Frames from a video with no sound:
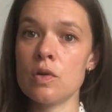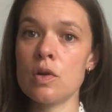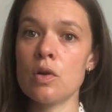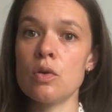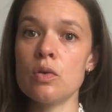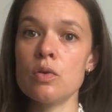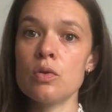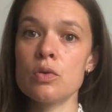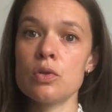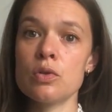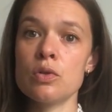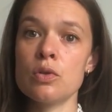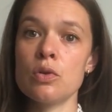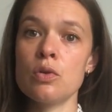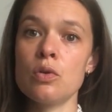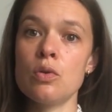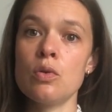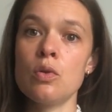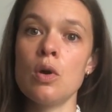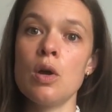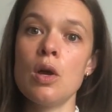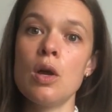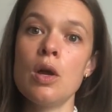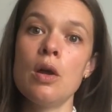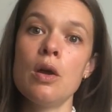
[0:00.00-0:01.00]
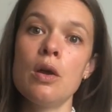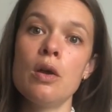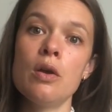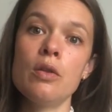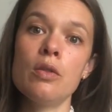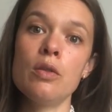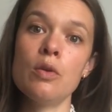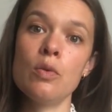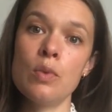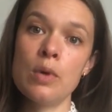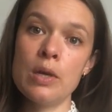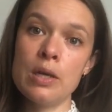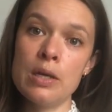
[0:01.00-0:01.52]
Also,
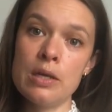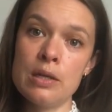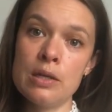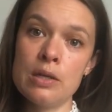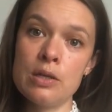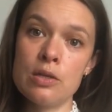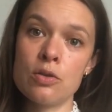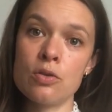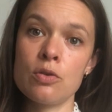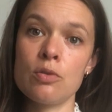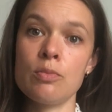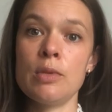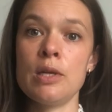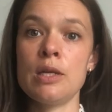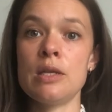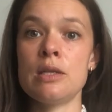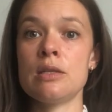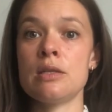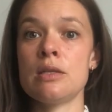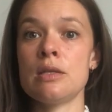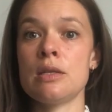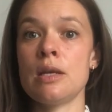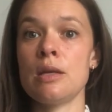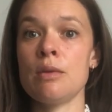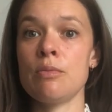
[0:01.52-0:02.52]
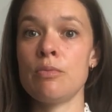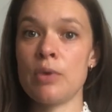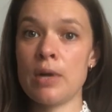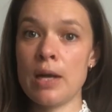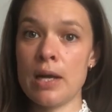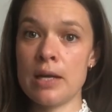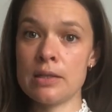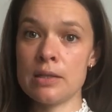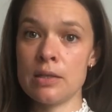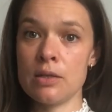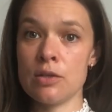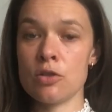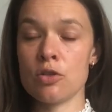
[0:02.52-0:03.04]
the wind instruments and
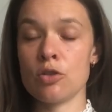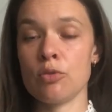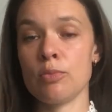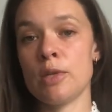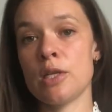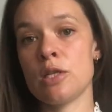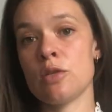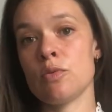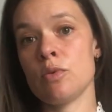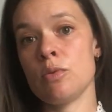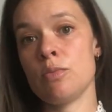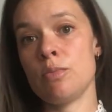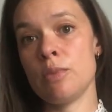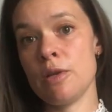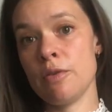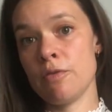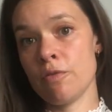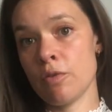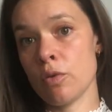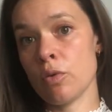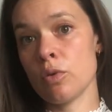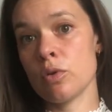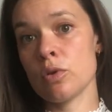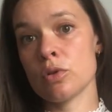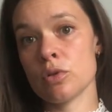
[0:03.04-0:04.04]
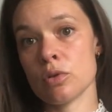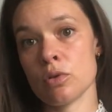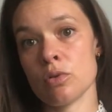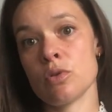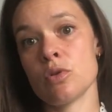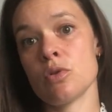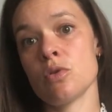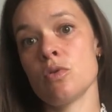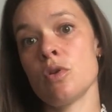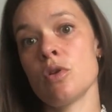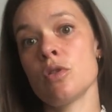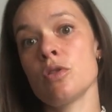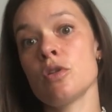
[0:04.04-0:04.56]
brass instruments will be focused
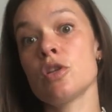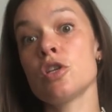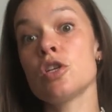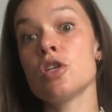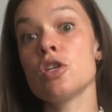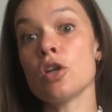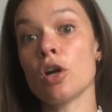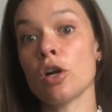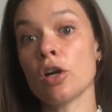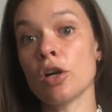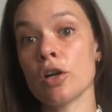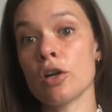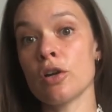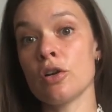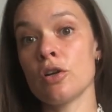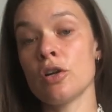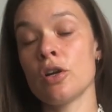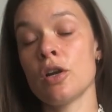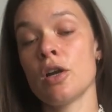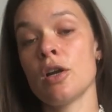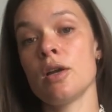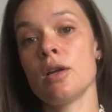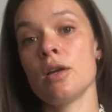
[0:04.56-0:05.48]
also on the darker